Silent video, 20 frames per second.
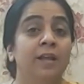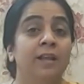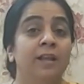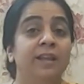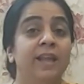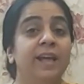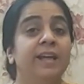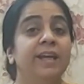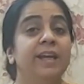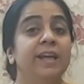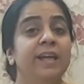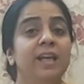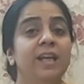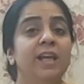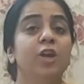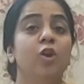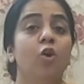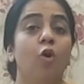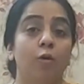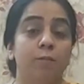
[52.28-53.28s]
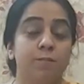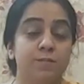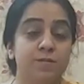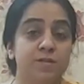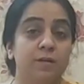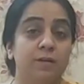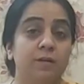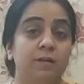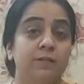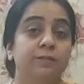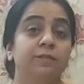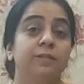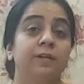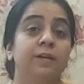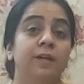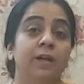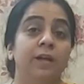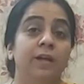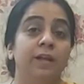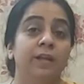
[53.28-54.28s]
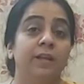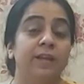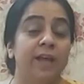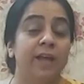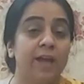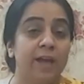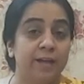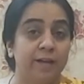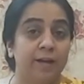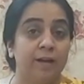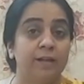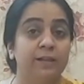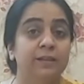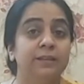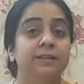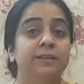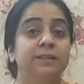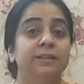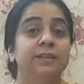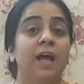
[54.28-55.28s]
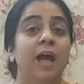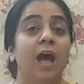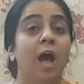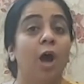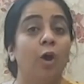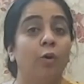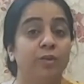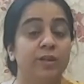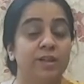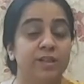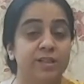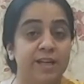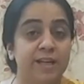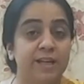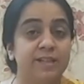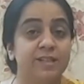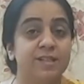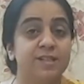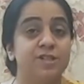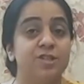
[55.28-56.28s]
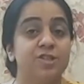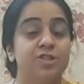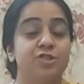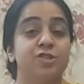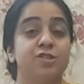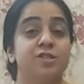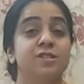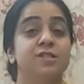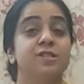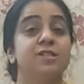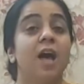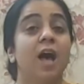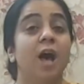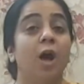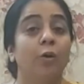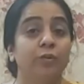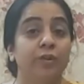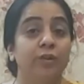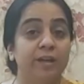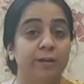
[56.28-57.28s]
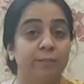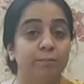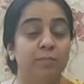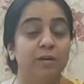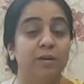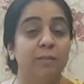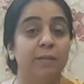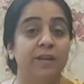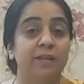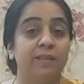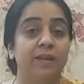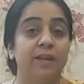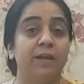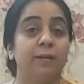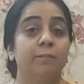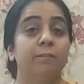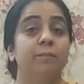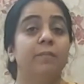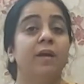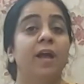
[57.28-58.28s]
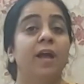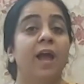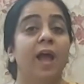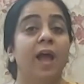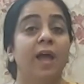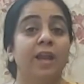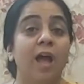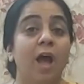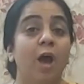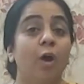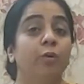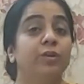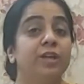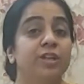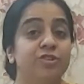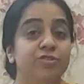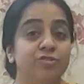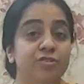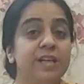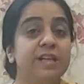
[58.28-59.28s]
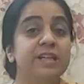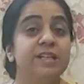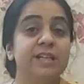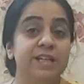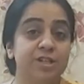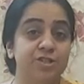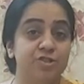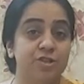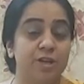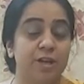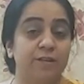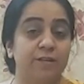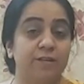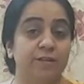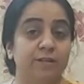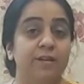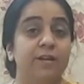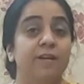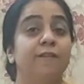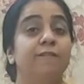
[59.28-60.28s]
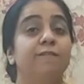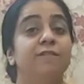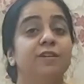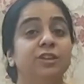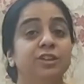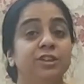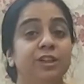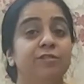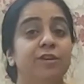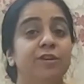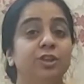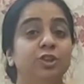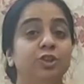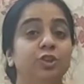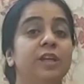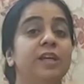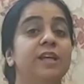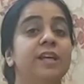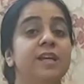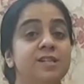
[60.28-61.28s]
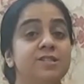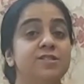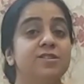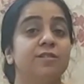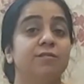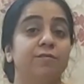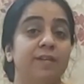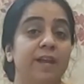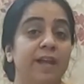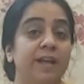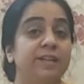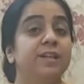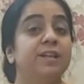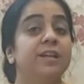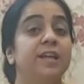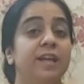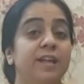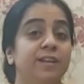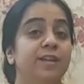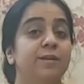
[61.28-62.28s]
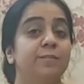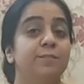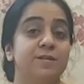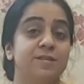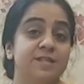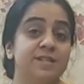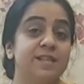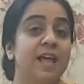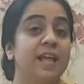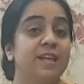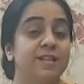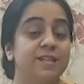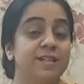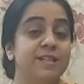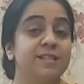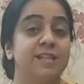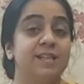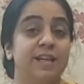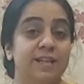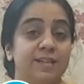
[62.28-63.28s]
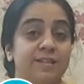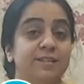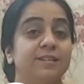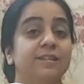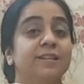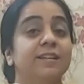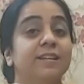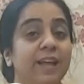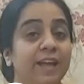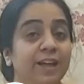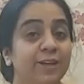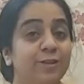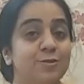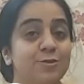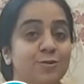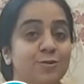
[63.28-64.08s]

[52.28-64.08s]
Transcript: They keenly observe their adults, how they take decisions, how they implement them, and how they treat each other which eventually is reflected in their personalities later. Thank you